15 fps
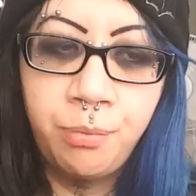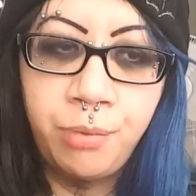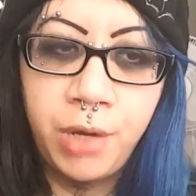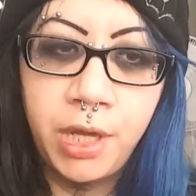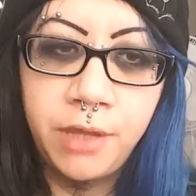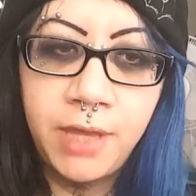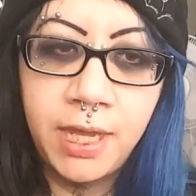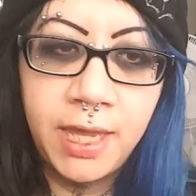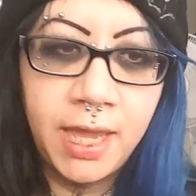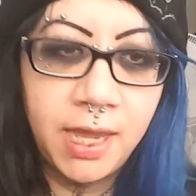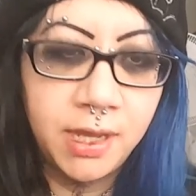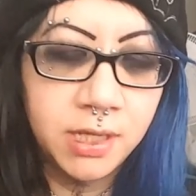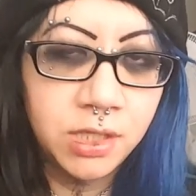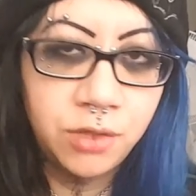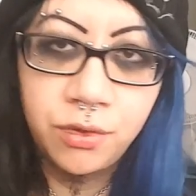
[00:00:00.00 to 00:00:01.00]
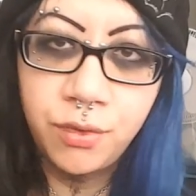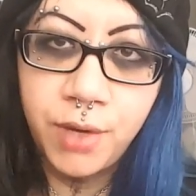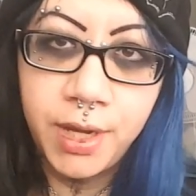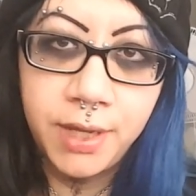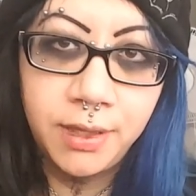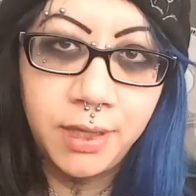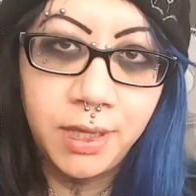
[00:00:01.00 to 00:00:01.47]
But they can't do it
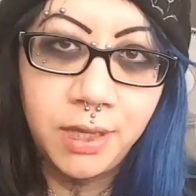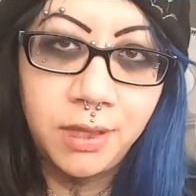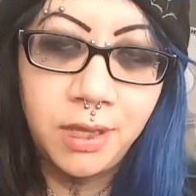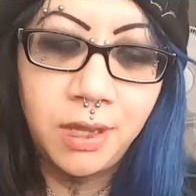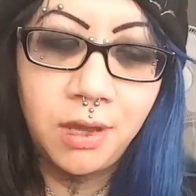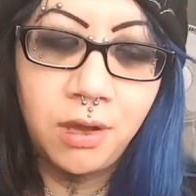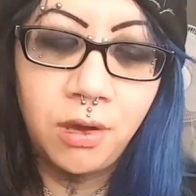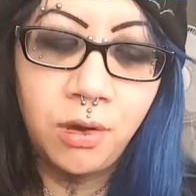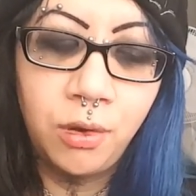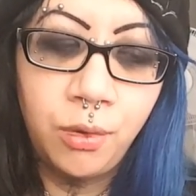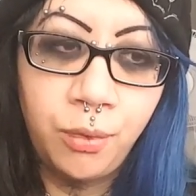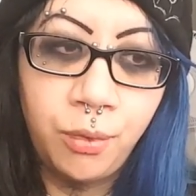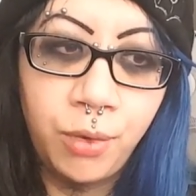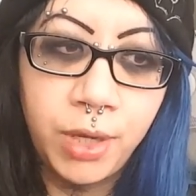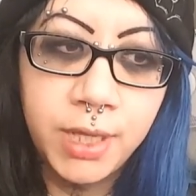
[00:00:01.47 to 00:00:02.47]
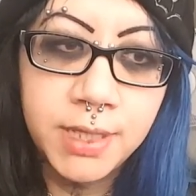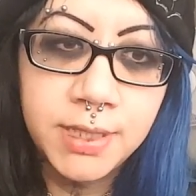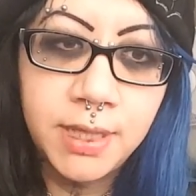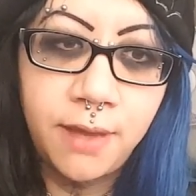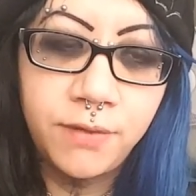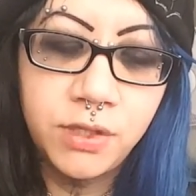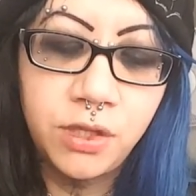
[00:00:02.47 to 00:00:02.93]
quietly. They always
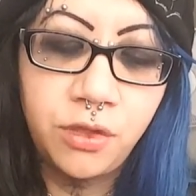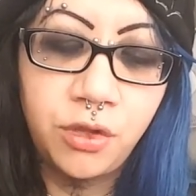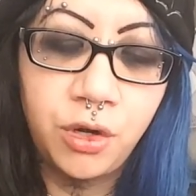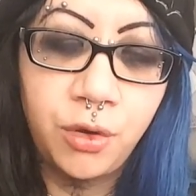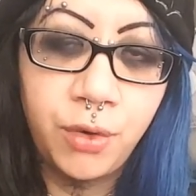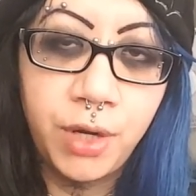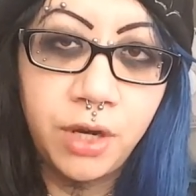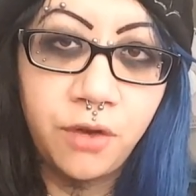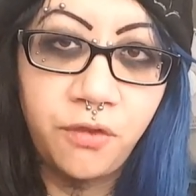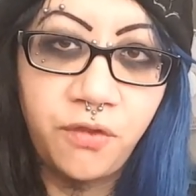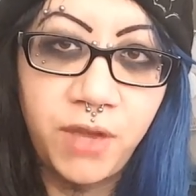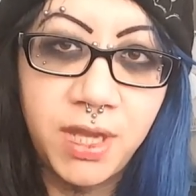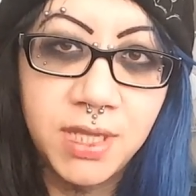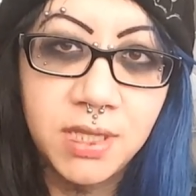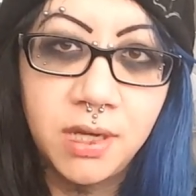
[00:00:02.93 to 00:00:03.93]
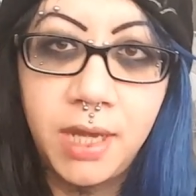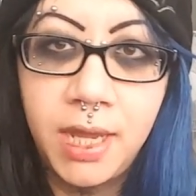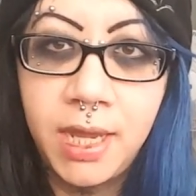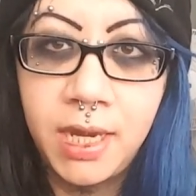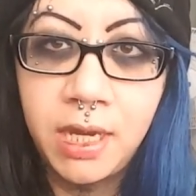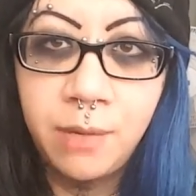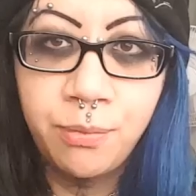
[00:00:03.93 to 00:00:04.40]
have to throw it in your face on
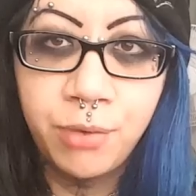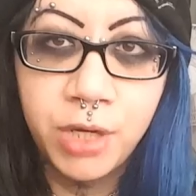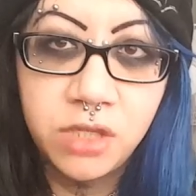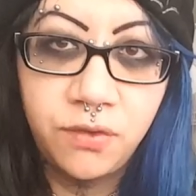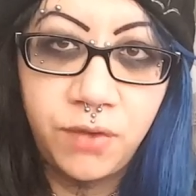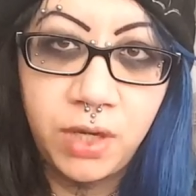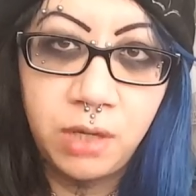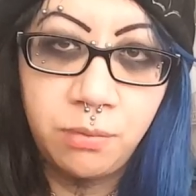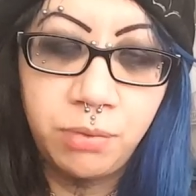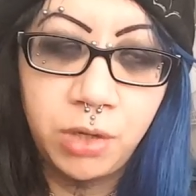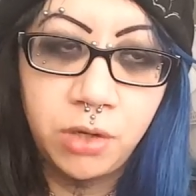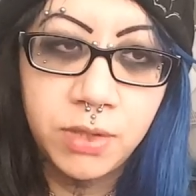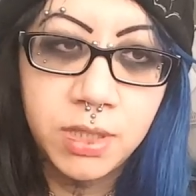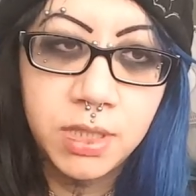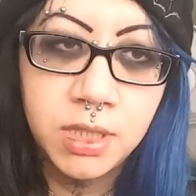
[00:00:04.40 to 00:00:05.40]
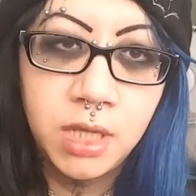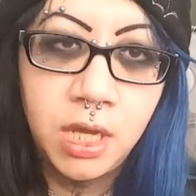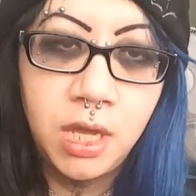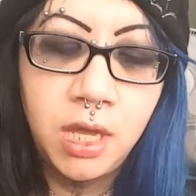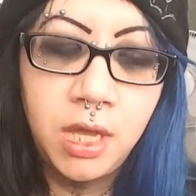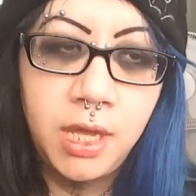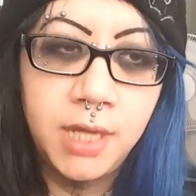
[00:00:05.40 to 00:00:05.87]
any breastfeeding post.
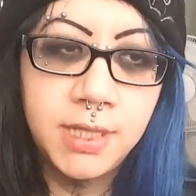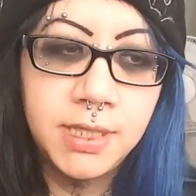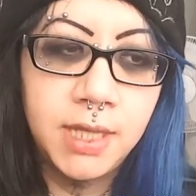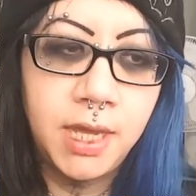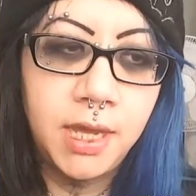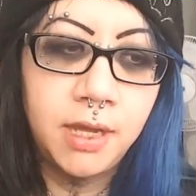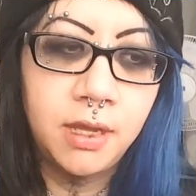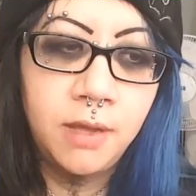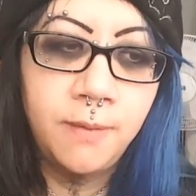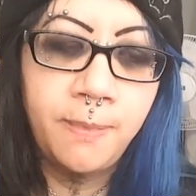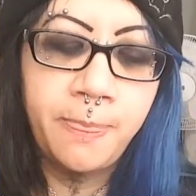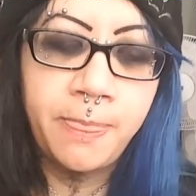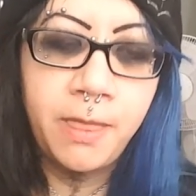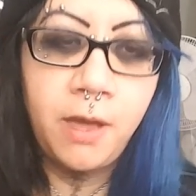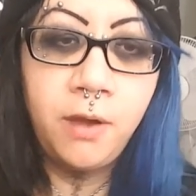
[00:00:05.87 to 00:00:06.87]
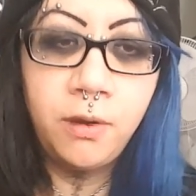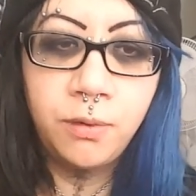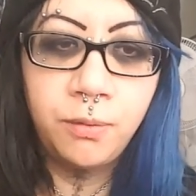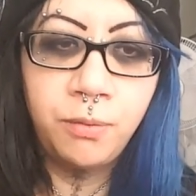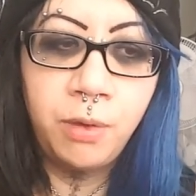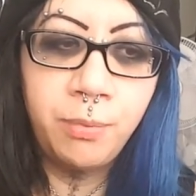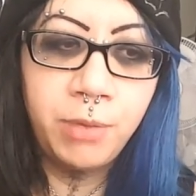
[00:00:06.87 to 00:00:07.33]
It's like, oh,
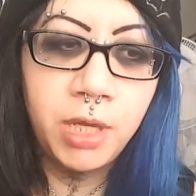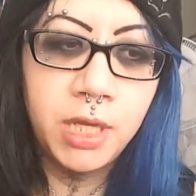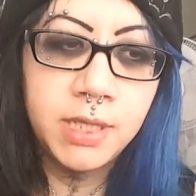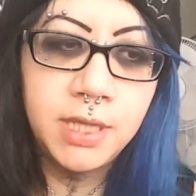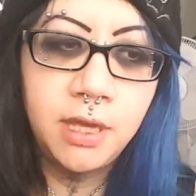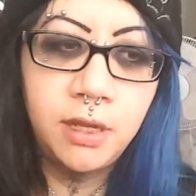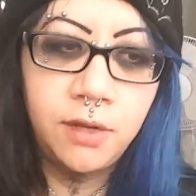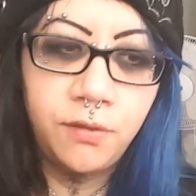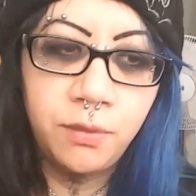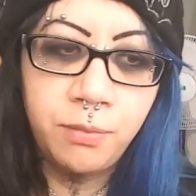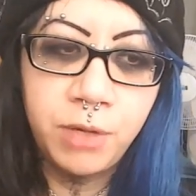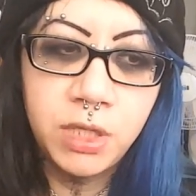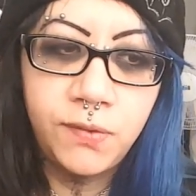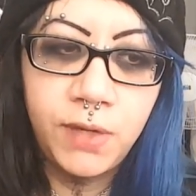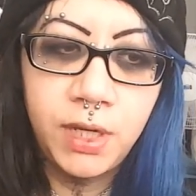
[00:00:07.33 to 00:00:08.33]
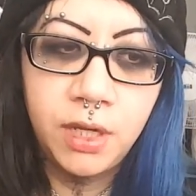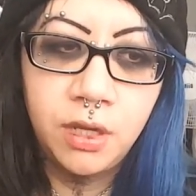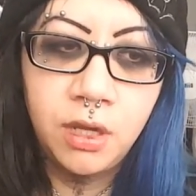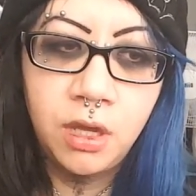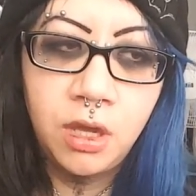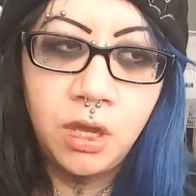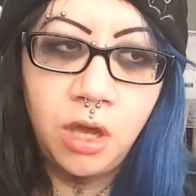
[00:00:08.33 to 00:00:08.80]
woman gets yelled at for breastfeeding.
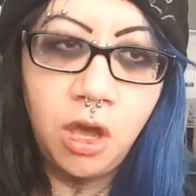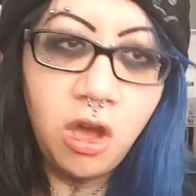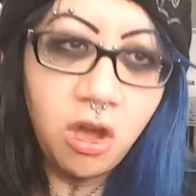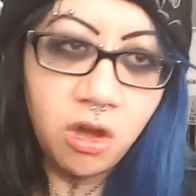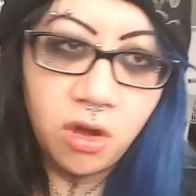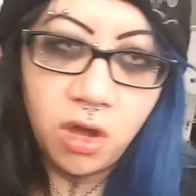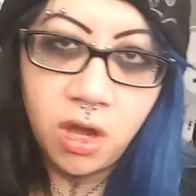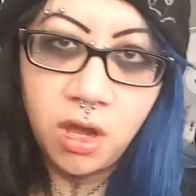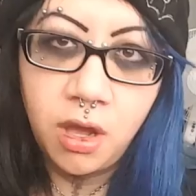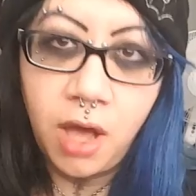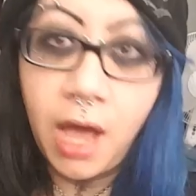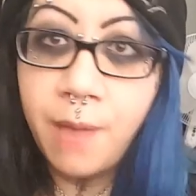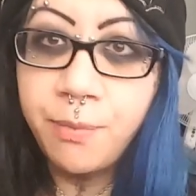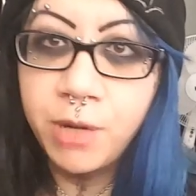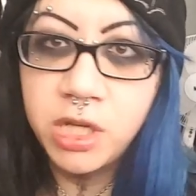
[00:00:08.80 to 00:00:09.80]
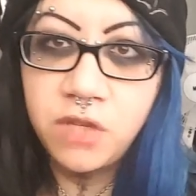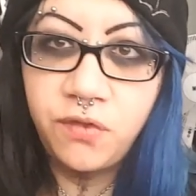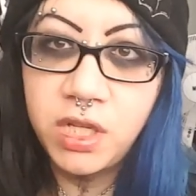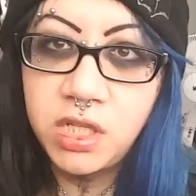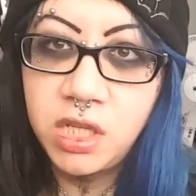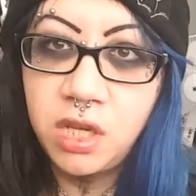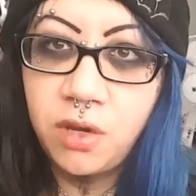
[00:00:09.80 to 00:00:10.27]
Oh, I
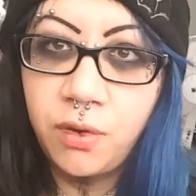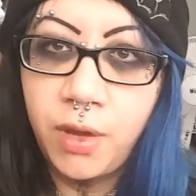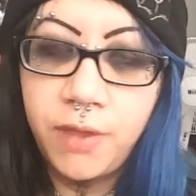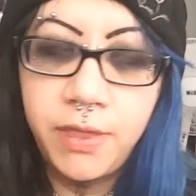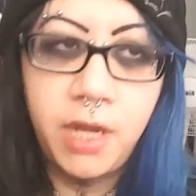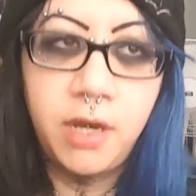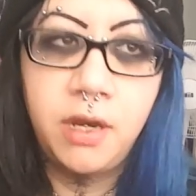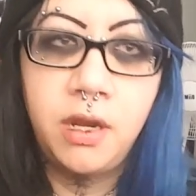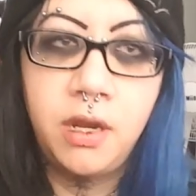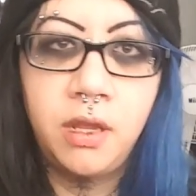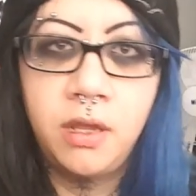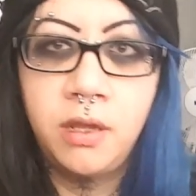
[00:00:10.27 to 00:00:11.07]
breastfeed too. And then